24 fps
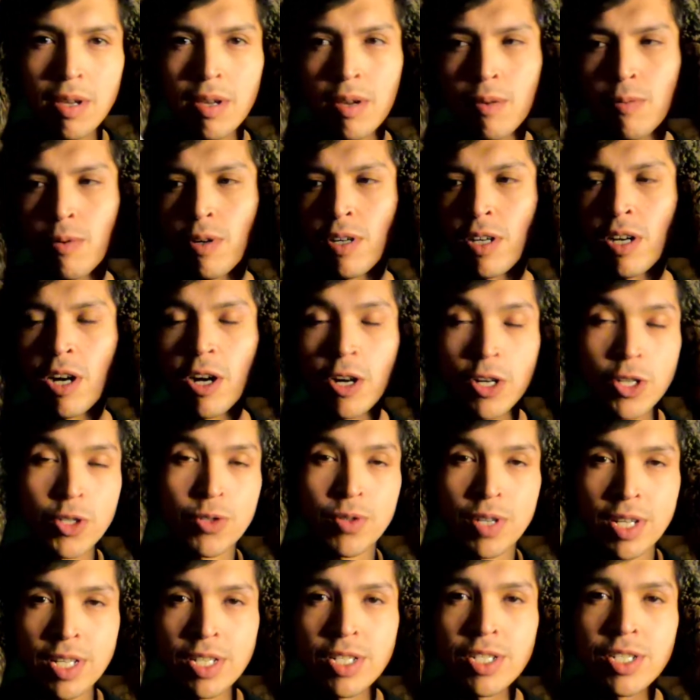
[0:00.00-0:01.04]
well,
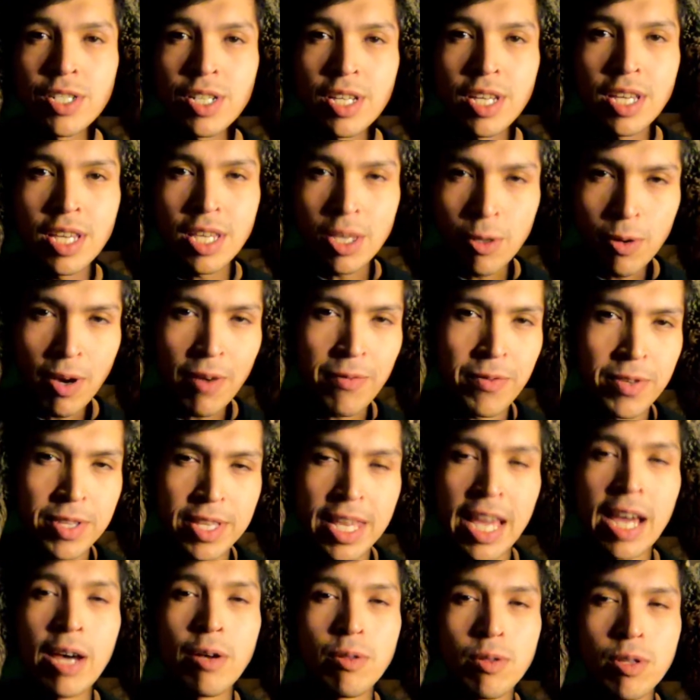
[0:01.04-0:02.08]
cartridge. You have to
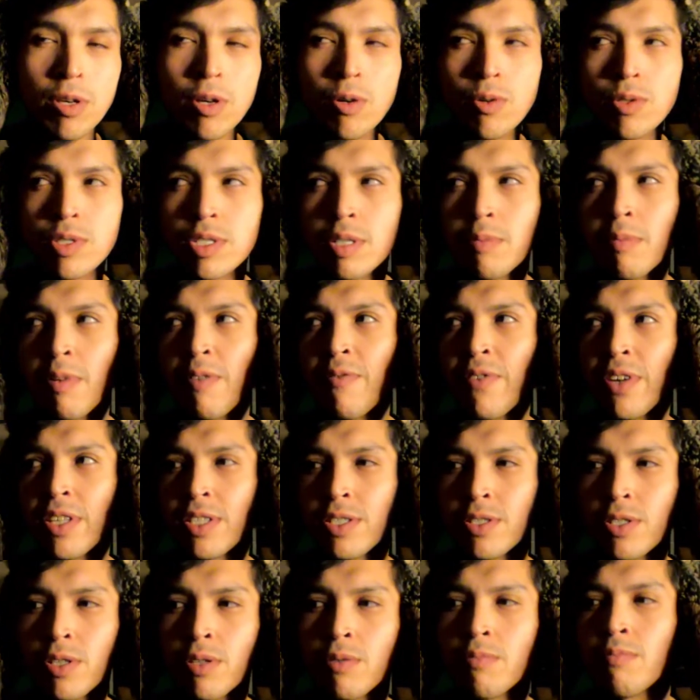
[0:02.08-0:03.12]
download some of it,
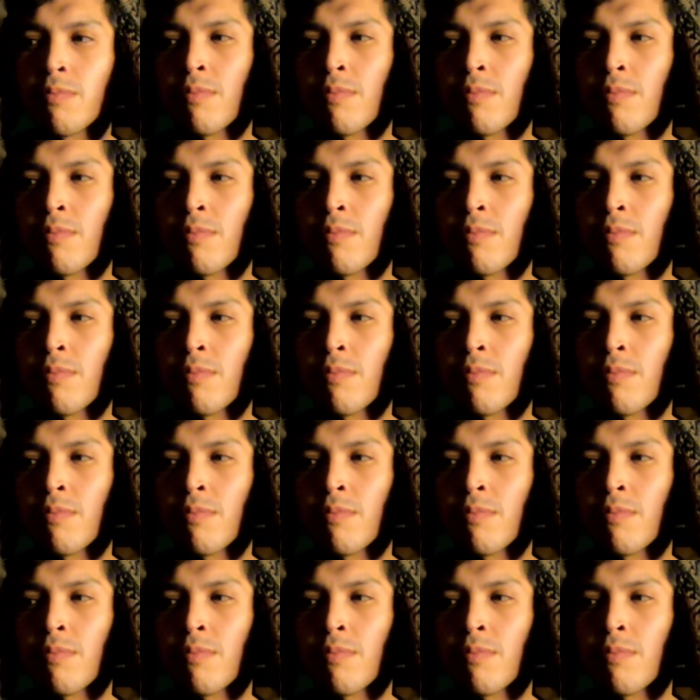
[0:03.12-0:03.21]
so